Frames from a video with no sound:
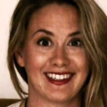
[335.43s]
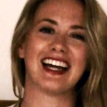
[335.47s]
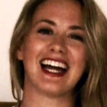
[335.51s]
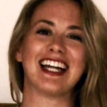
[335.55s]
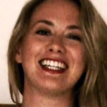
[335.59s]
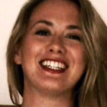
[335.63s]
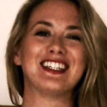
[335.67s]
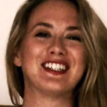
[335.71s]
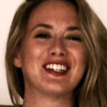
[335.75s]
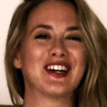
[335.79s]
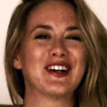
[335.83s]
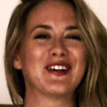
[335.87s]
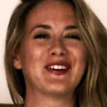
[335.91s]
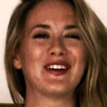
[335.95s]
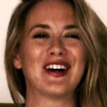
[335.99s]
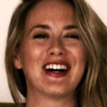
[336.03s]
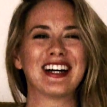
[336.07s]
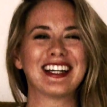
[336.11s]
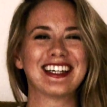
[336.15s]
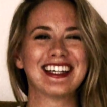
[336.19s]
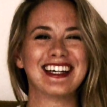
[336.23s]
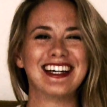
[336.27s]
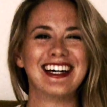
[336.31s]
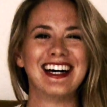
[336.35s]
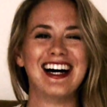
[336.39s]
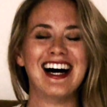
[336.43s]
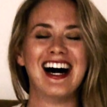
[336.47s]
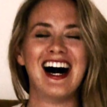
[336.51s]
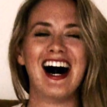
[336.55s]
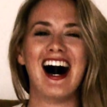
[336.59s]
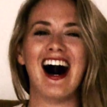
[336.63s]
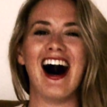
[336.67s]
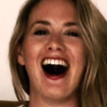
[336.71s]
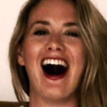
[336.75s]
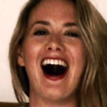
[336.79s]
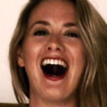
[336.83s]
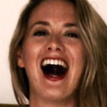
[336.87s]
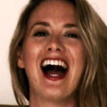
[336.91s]
And you know what?
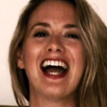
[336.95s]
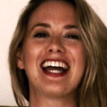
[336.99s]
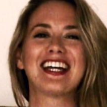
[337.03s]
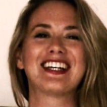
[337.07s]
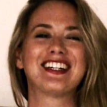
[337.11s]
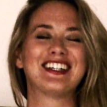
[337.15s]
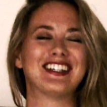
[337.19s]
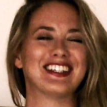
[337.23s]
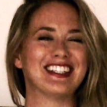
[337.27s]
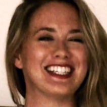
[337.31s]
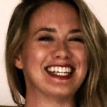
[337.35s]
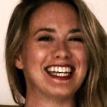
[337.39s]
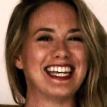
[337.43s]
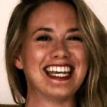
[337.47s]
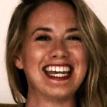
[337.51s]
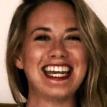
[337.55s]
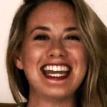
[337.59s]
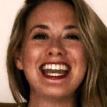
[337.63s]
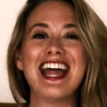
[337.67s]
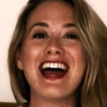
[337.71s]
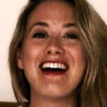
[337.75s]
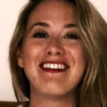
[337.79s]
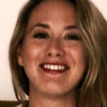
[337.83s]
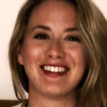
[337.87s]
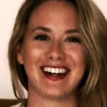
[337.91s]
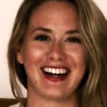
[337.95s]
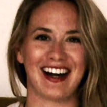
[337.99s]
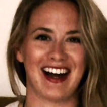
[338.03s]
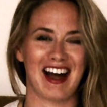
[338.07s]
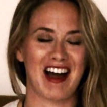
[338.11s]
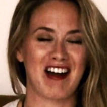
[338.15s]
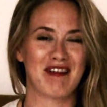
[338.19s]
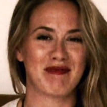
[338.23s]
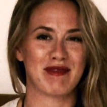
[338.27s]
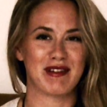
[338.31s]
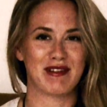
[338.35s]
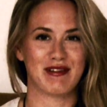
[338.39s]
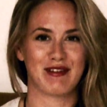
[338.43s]
I could never
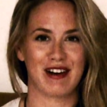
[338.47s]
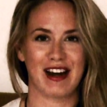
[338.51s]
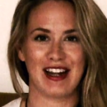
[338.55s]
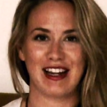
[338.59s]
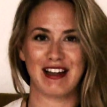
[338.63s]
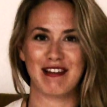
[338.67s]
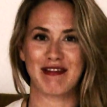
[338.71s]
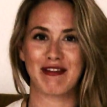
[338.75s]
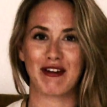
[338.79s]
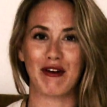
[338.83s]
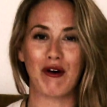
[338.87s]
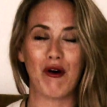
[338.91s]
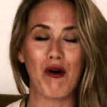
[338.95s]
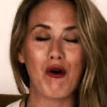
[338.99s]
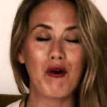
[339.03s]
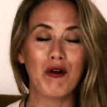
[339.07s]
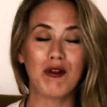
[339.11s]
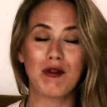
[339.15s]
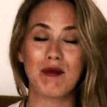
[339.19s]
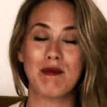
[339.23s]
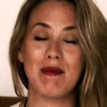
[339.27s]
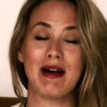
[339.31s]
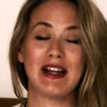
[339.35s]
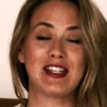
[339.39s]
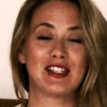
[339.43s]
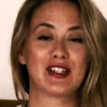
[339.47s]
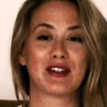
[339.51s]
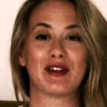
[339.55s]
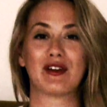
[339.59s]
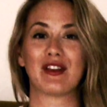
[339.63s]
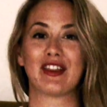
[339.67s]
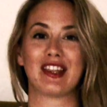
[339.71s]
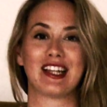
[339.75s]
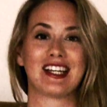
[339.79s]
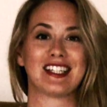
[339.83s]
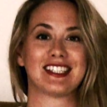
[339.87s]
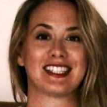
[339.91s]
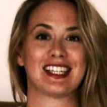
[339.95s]
have been ready for all the
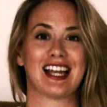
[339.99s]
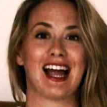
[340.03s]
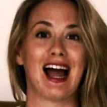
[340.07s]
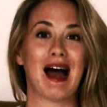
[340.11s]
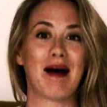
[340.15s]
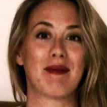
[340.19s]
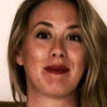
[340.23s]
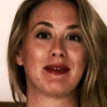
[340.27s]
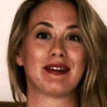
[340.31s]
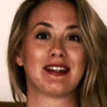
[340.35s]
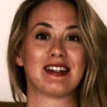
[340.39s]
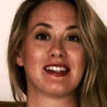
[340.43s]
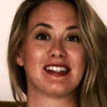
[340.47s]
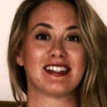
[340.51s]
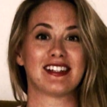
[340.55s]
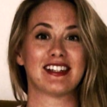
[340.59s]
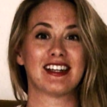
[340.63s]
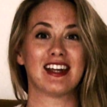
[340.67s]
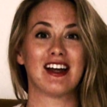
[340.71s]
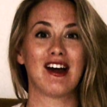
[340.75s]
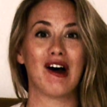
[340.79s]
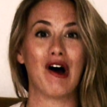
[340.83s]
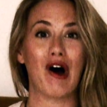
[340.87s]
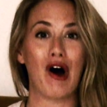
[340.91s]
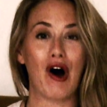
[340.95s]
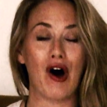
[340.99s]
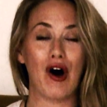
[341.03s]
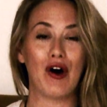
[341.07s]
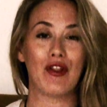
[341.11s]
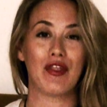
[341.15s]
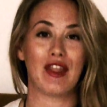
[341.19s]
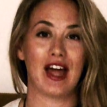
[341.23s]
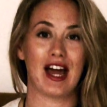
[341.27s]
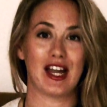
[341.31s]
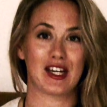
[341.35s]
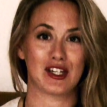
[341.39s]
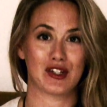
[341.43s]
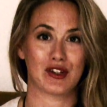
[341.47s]
magical things that happened
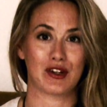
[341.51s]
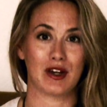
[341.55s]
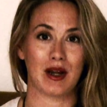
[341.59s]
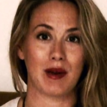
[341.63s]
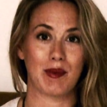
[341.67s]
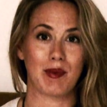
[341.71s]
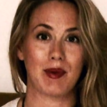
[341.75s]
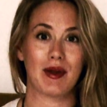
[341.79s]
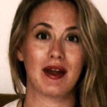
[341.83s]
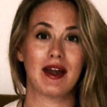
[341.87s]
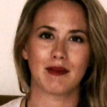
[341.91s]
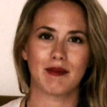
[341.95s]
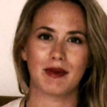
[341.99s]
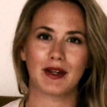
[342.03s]
on that trip,